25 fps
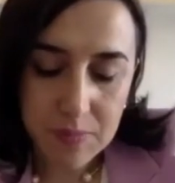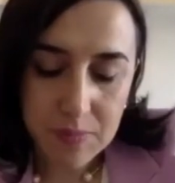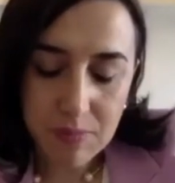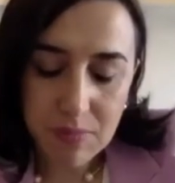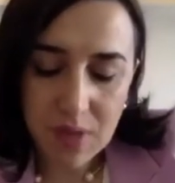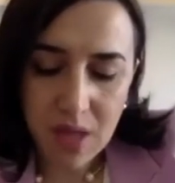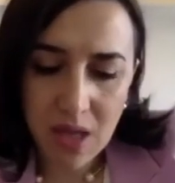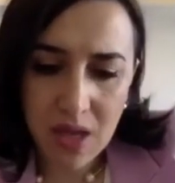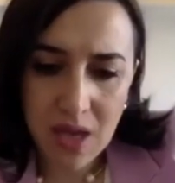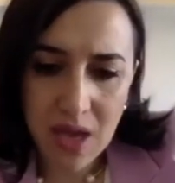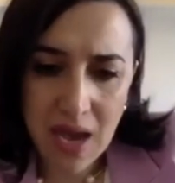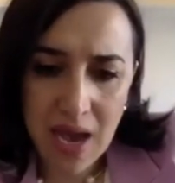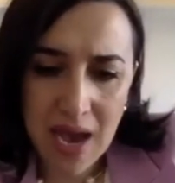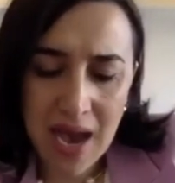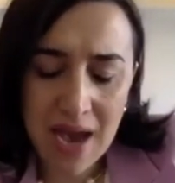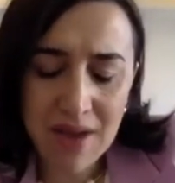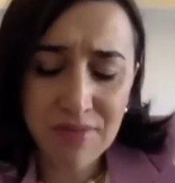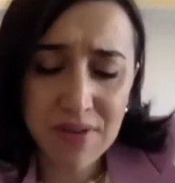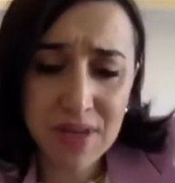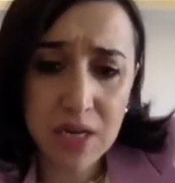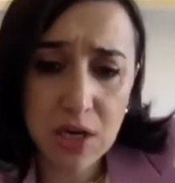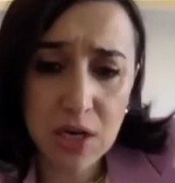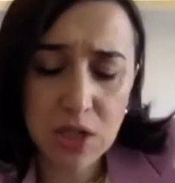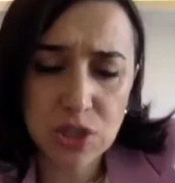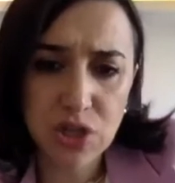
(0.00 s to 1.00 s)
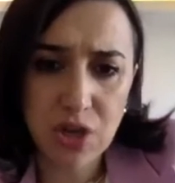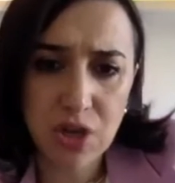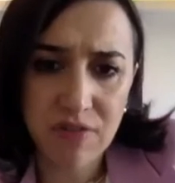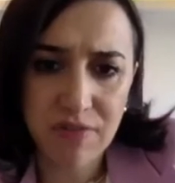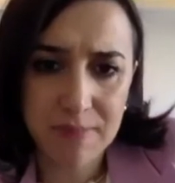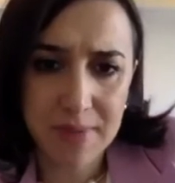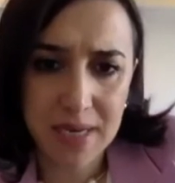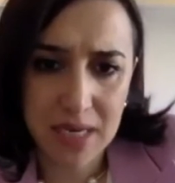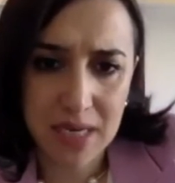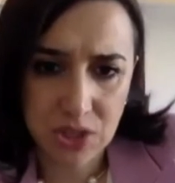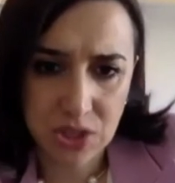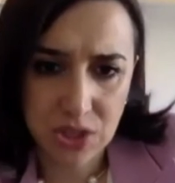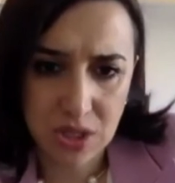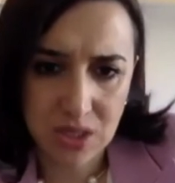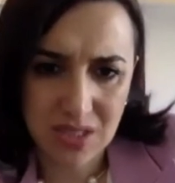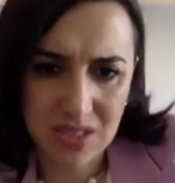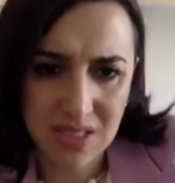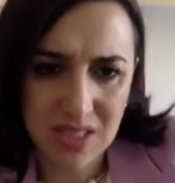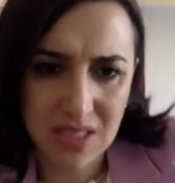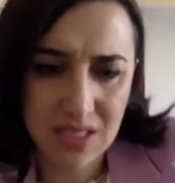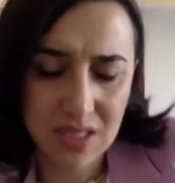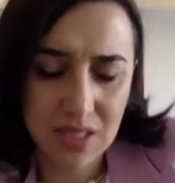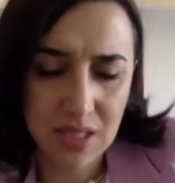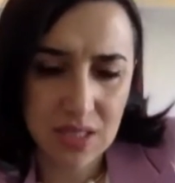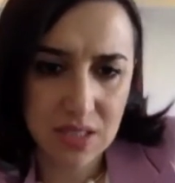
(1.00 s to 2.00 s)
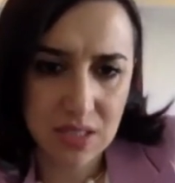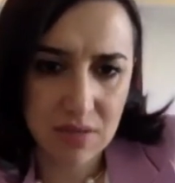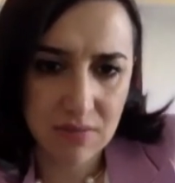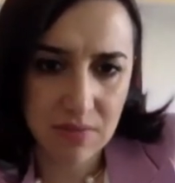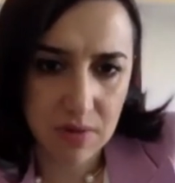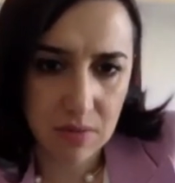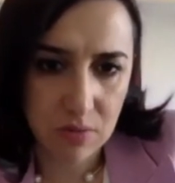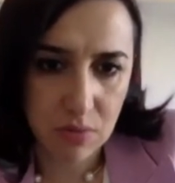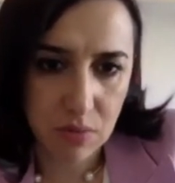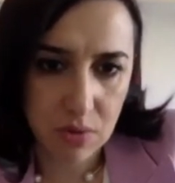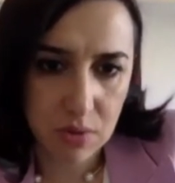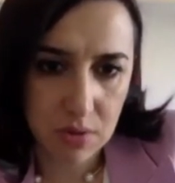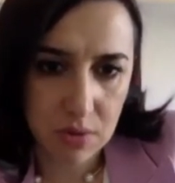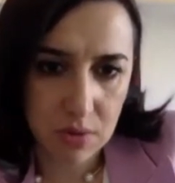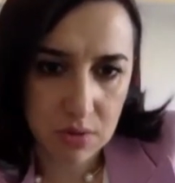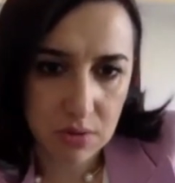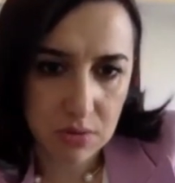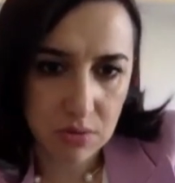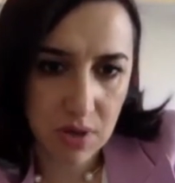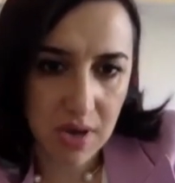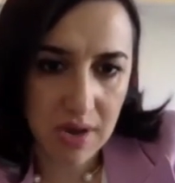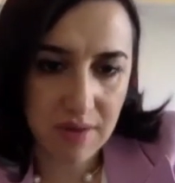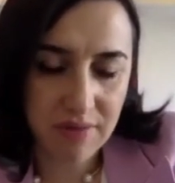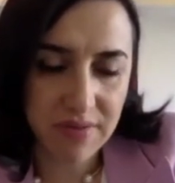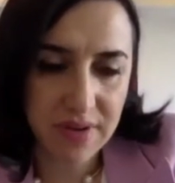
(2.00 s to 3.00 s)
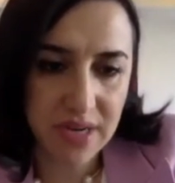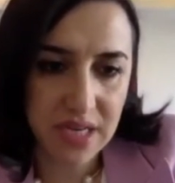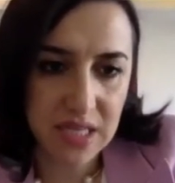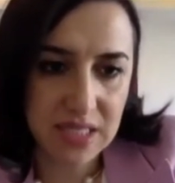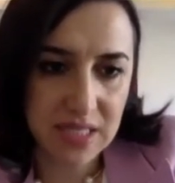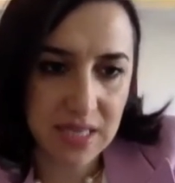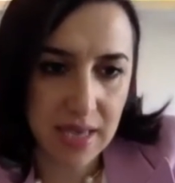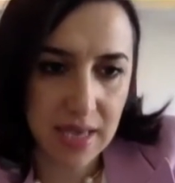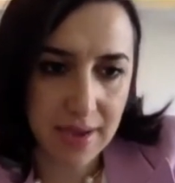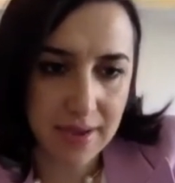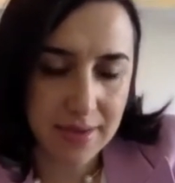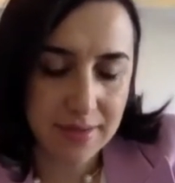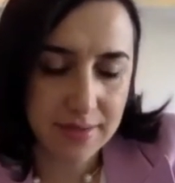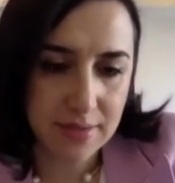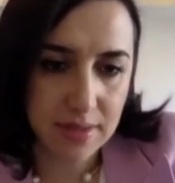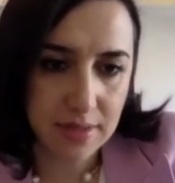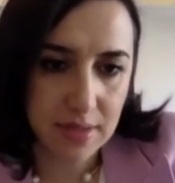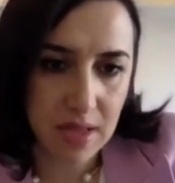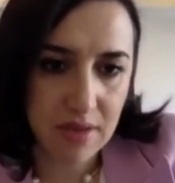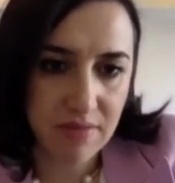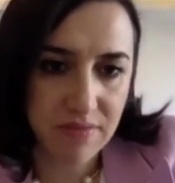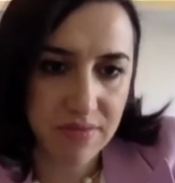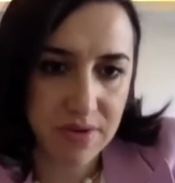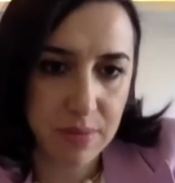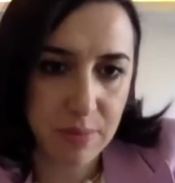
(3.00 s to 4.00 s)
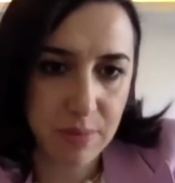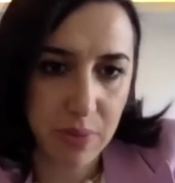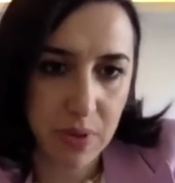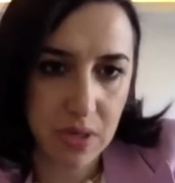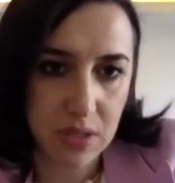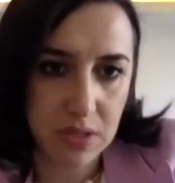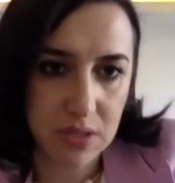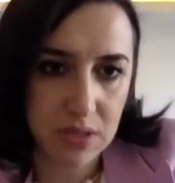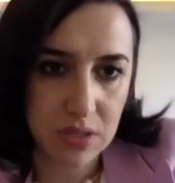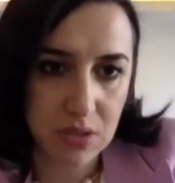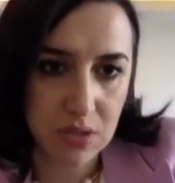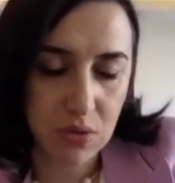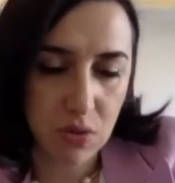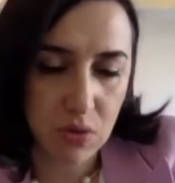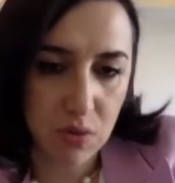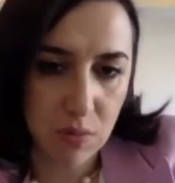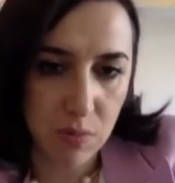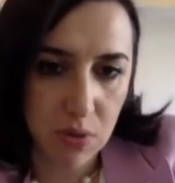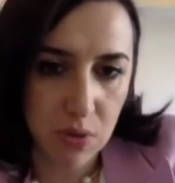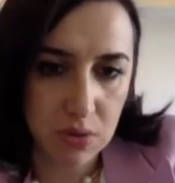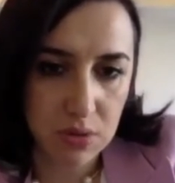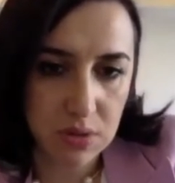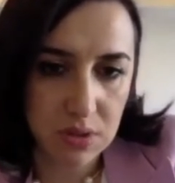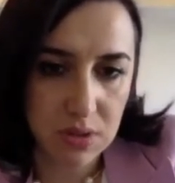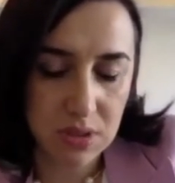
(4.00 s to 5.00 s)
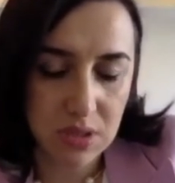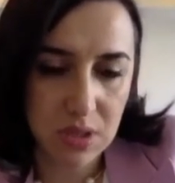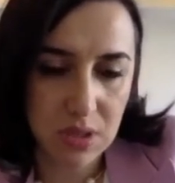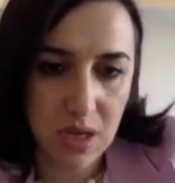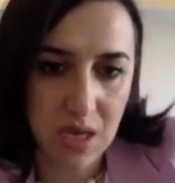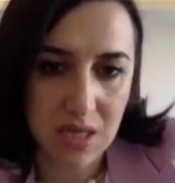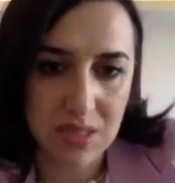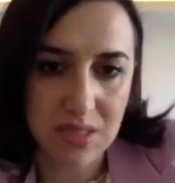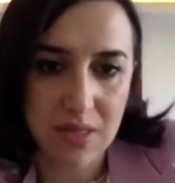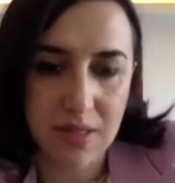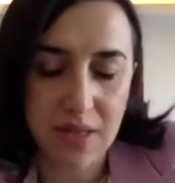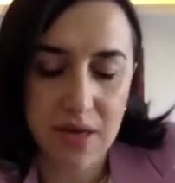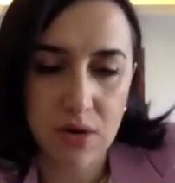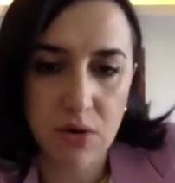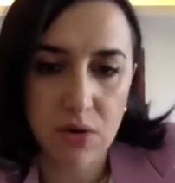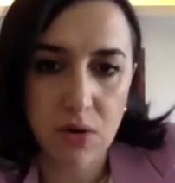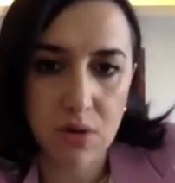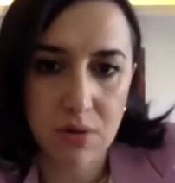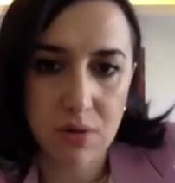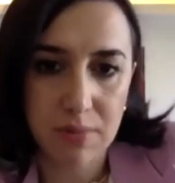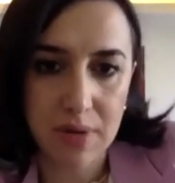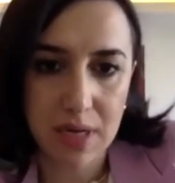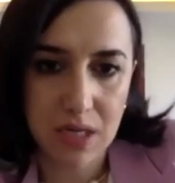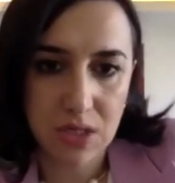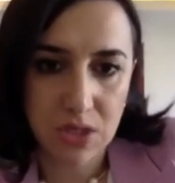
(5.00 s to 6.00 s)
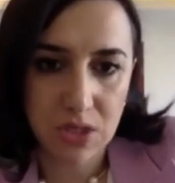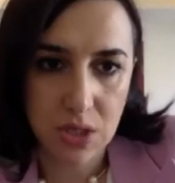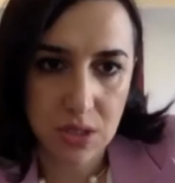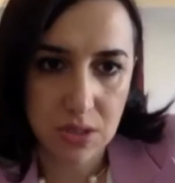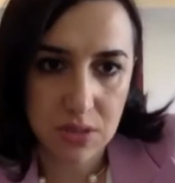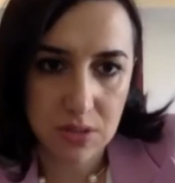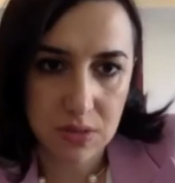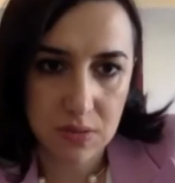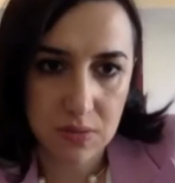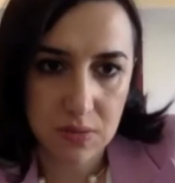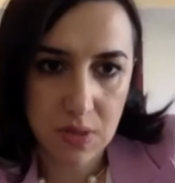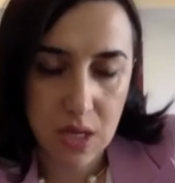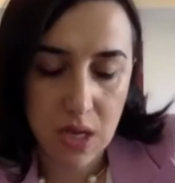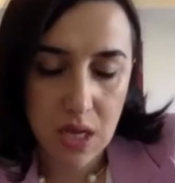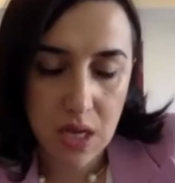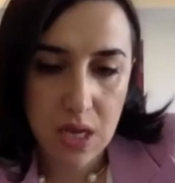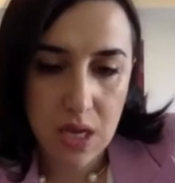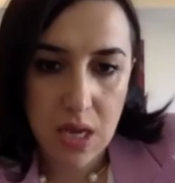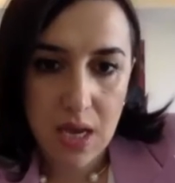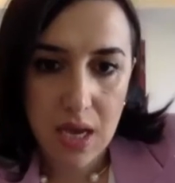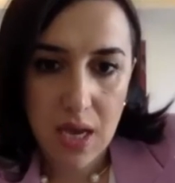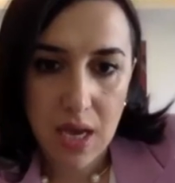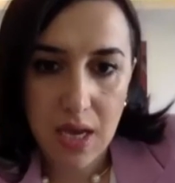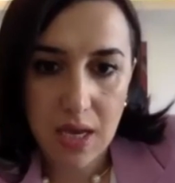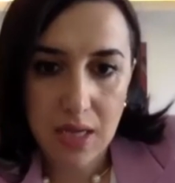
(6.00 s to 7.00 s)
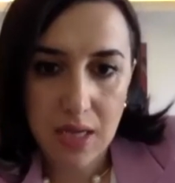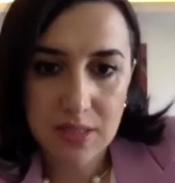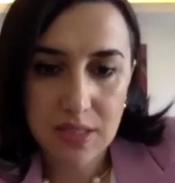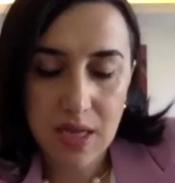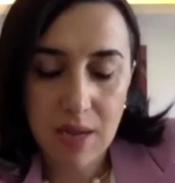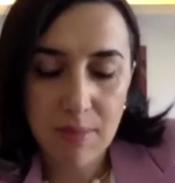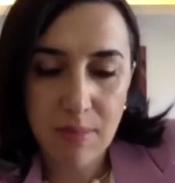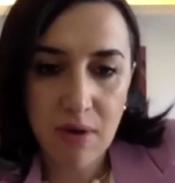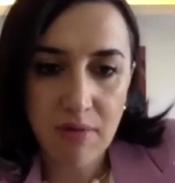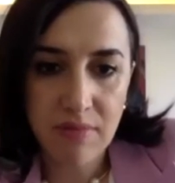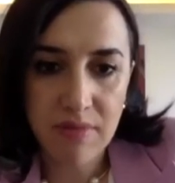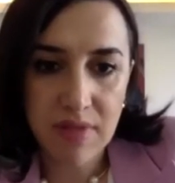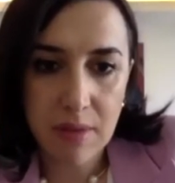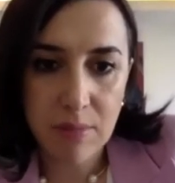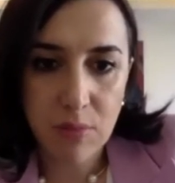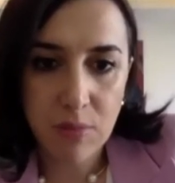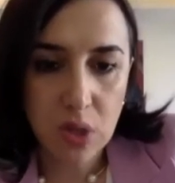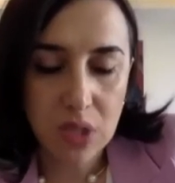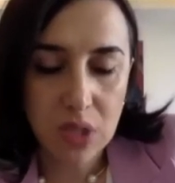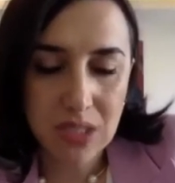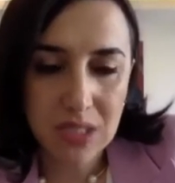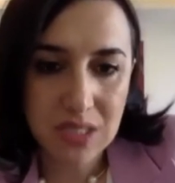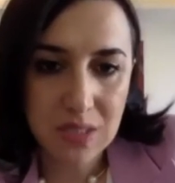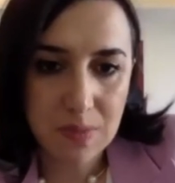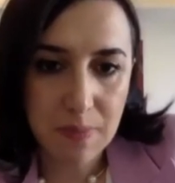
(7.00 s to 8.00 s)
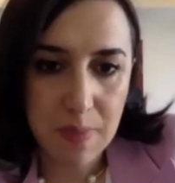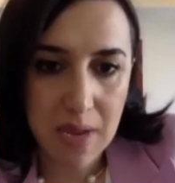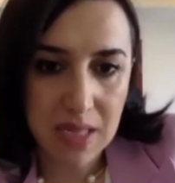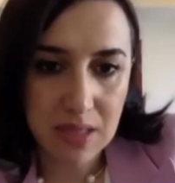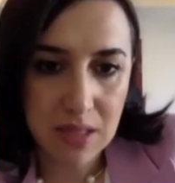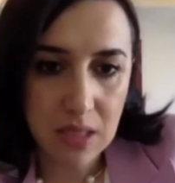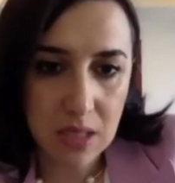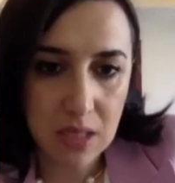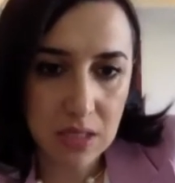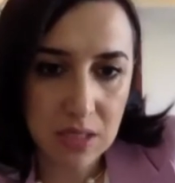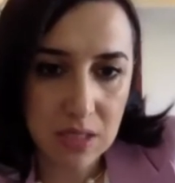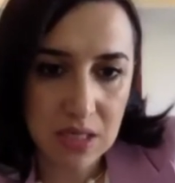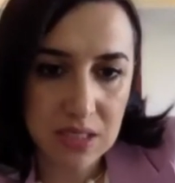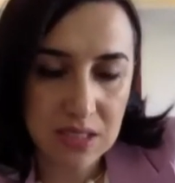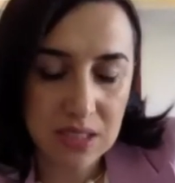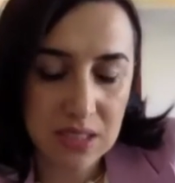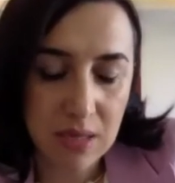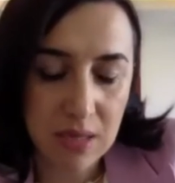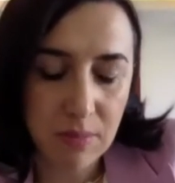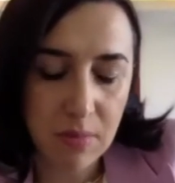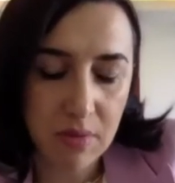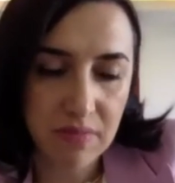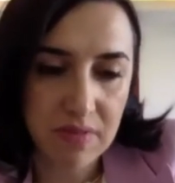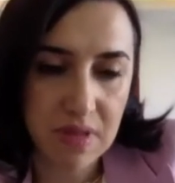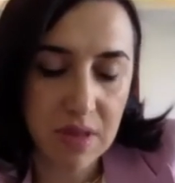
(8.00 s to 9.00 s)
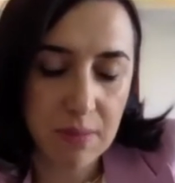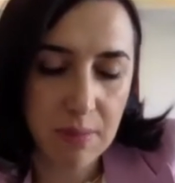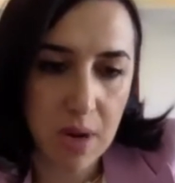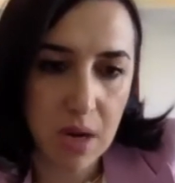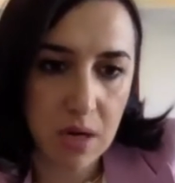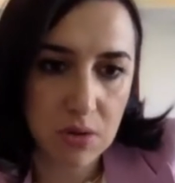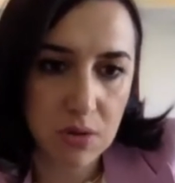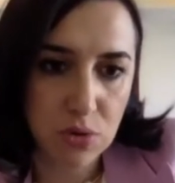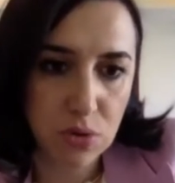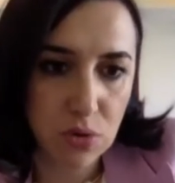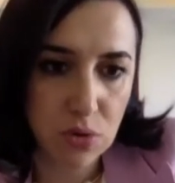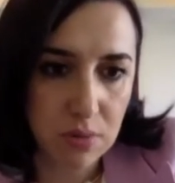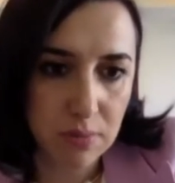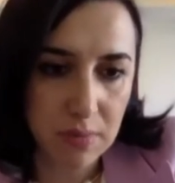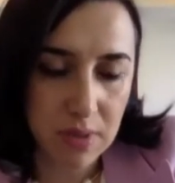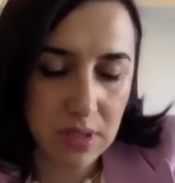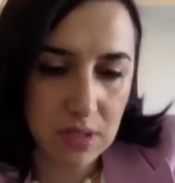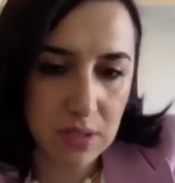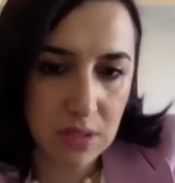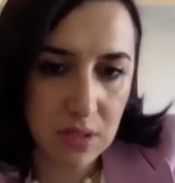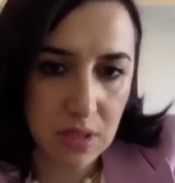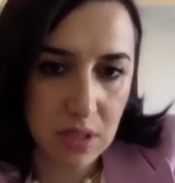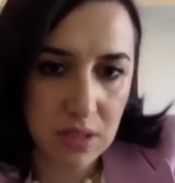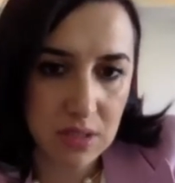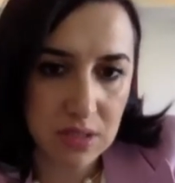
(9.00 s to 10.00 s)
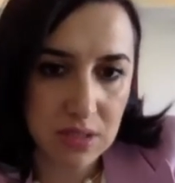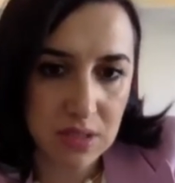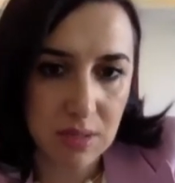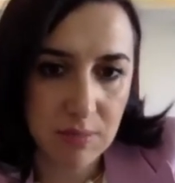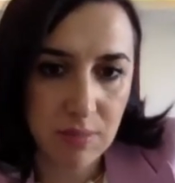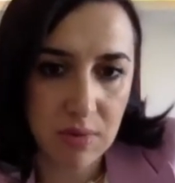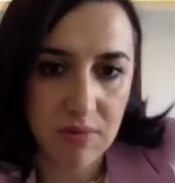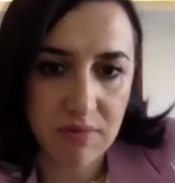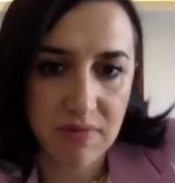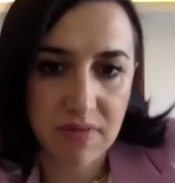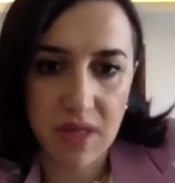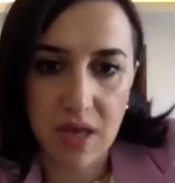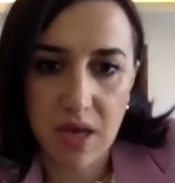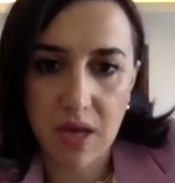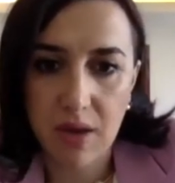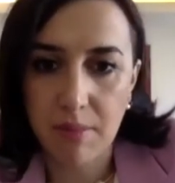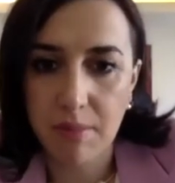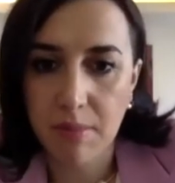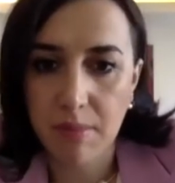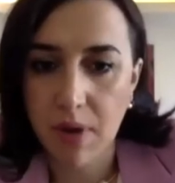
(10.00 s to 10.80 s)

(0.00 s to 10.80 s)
having lots of militias since the civil war. So every sect and every party almost has their own militias. Some of them were dismantled, and some of them are dormant, and some of them